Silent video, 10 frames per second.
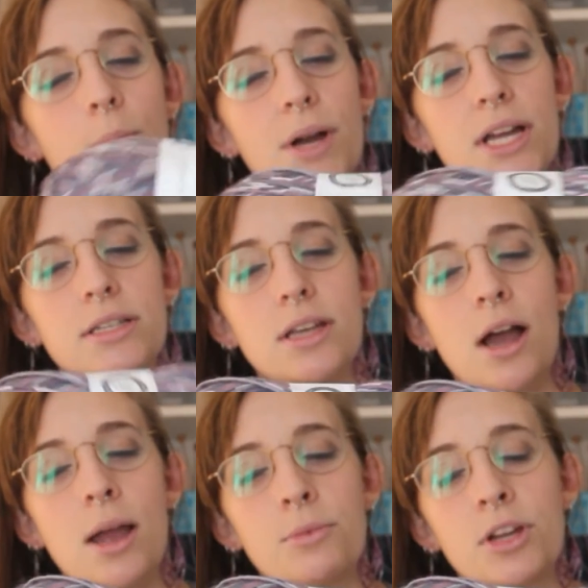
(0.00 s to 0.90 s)
but
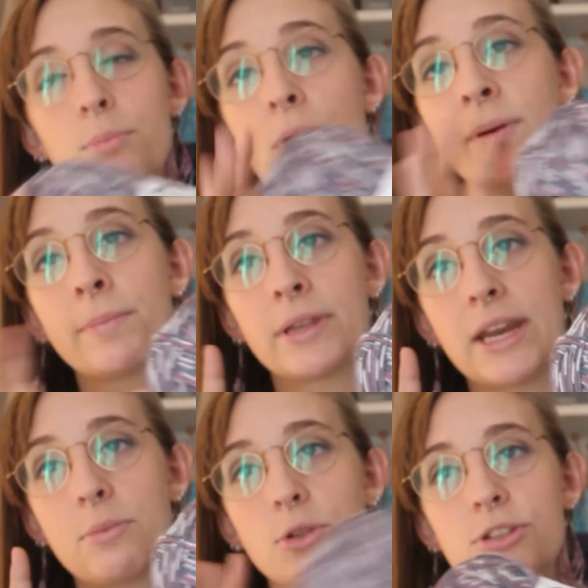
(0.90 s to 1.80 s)
I'm going to pop up the
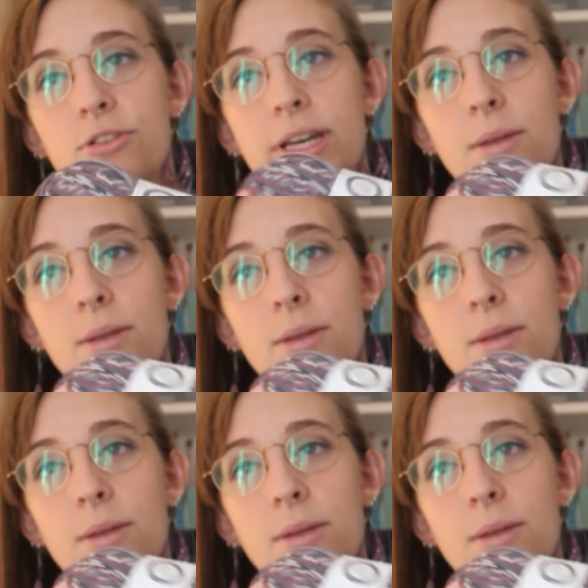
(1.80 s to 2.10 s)
name on the screen.